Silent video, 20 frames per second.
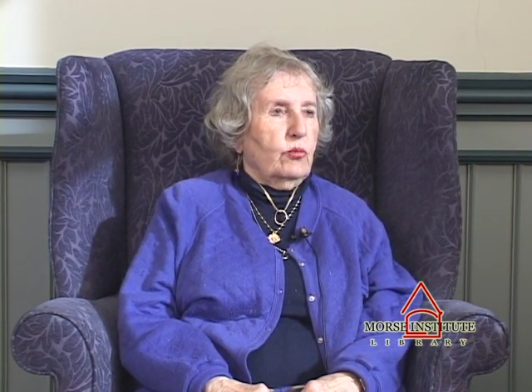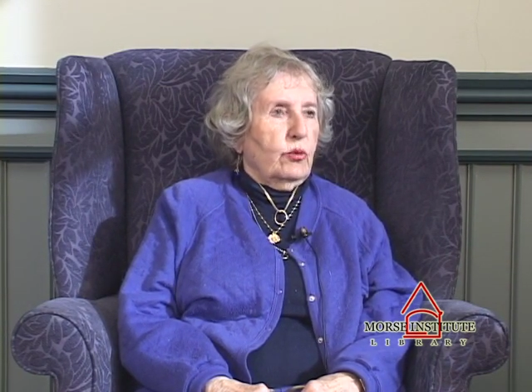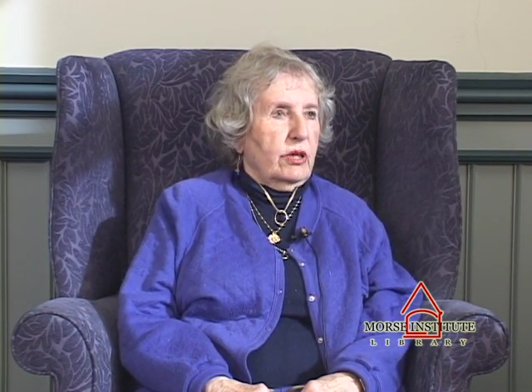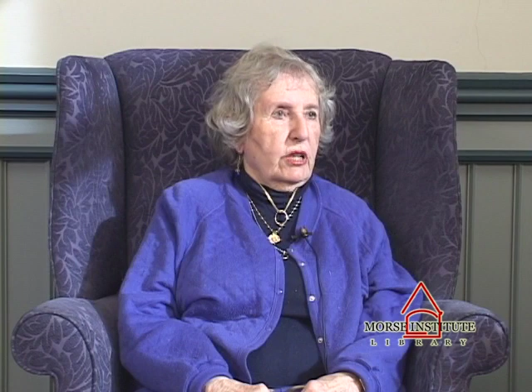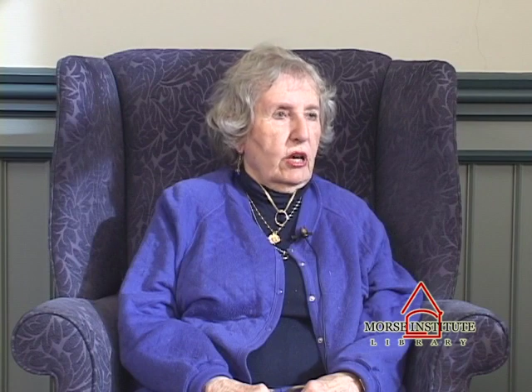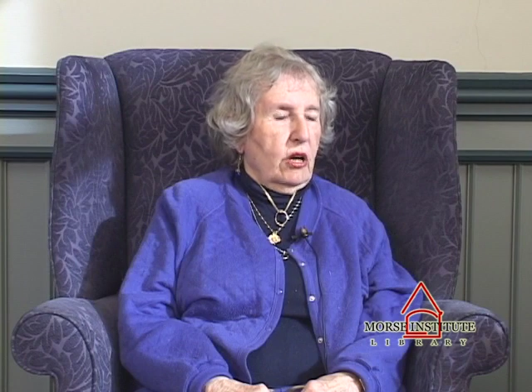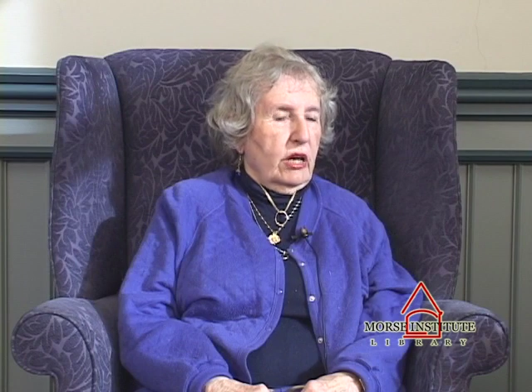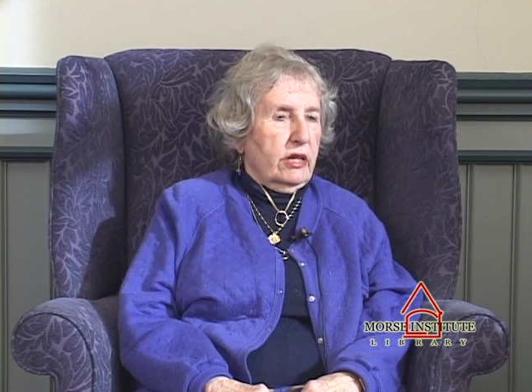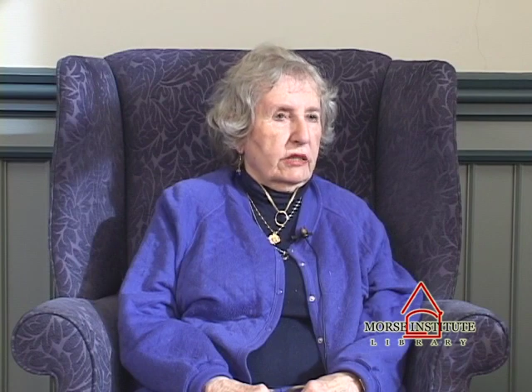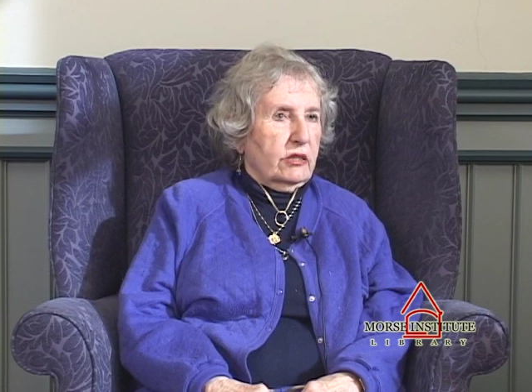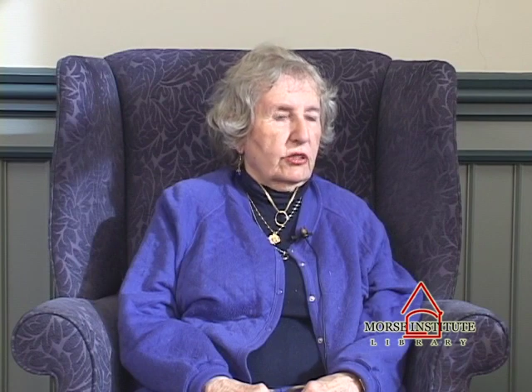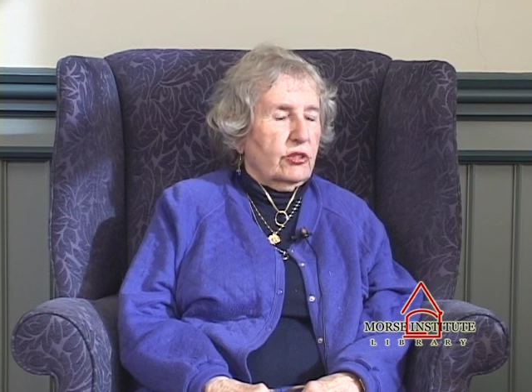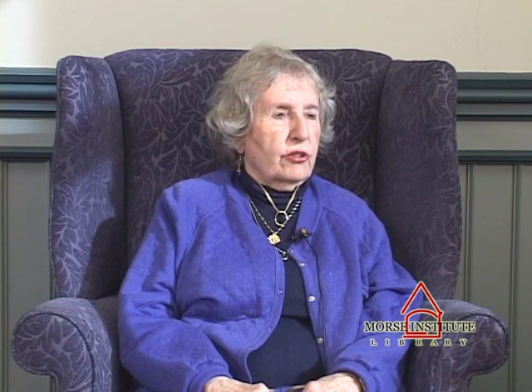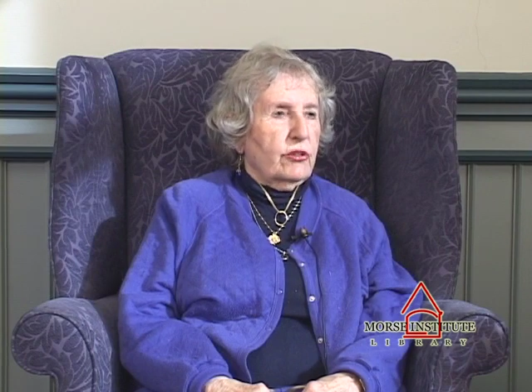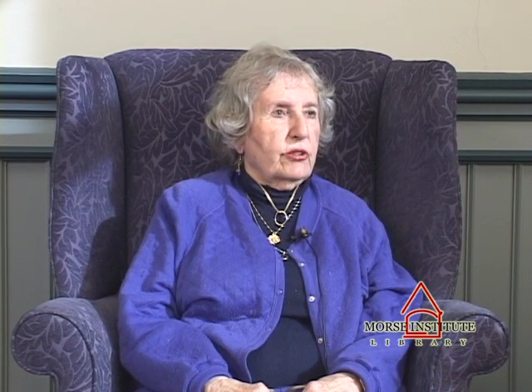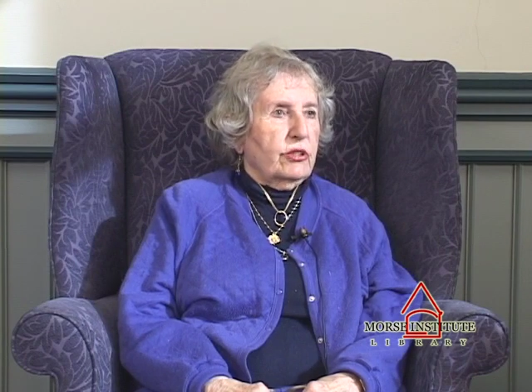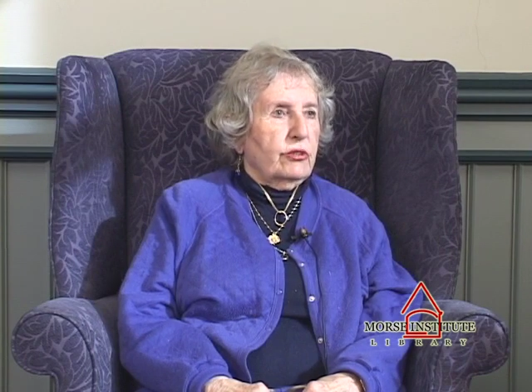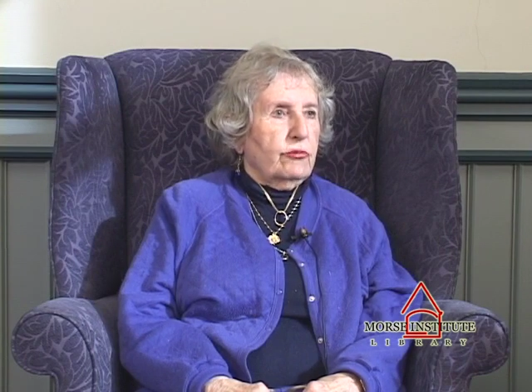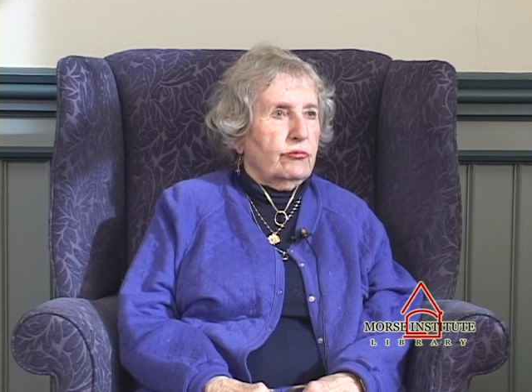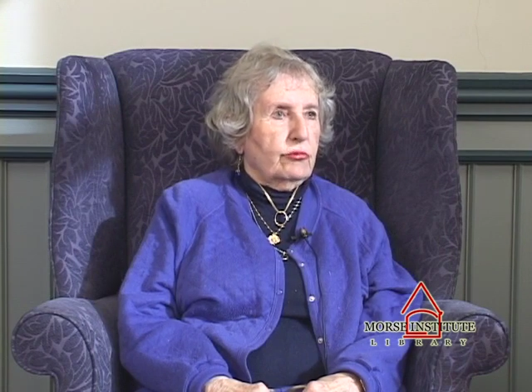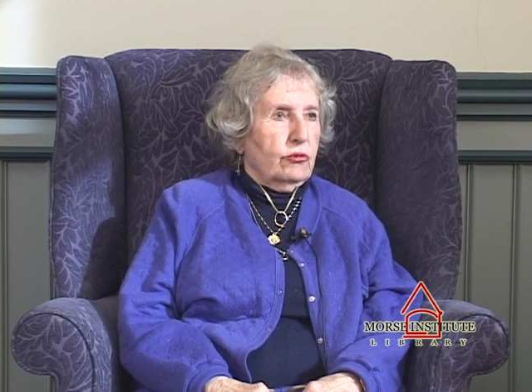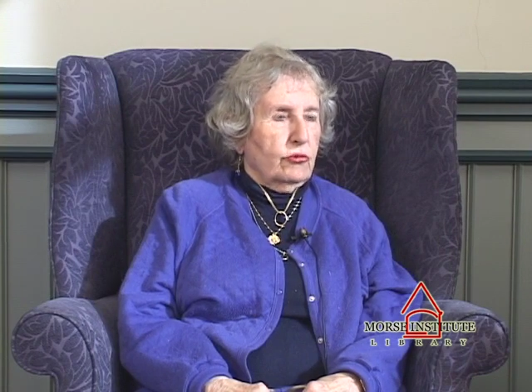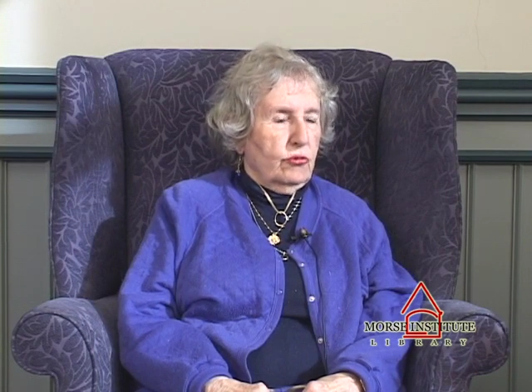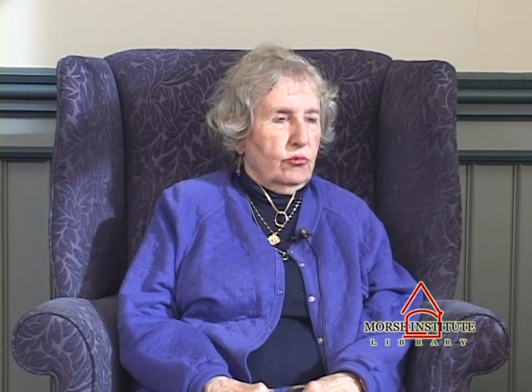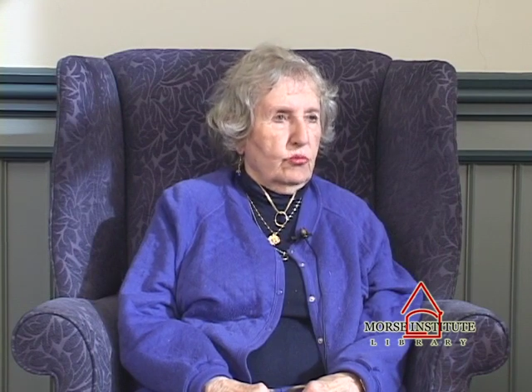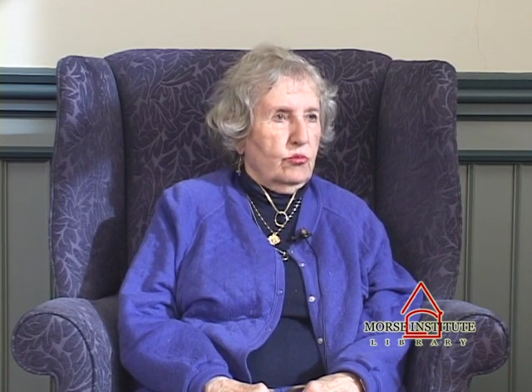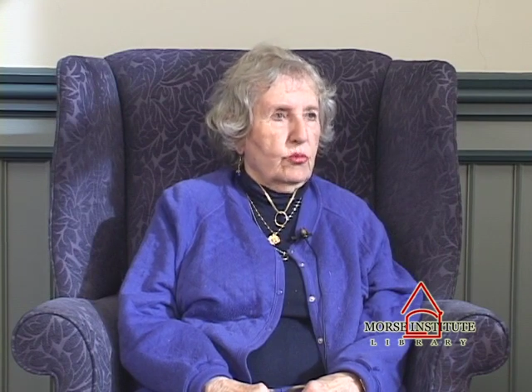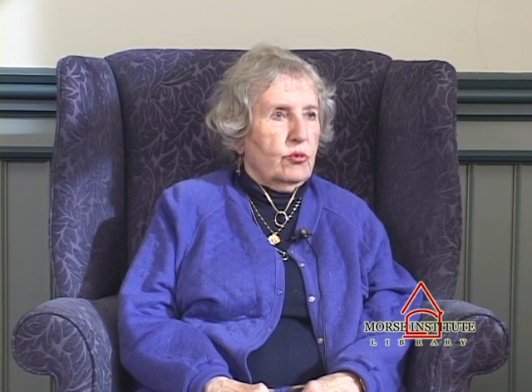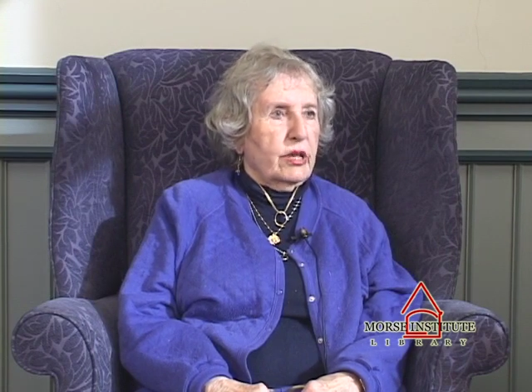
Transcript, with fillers: we got to the room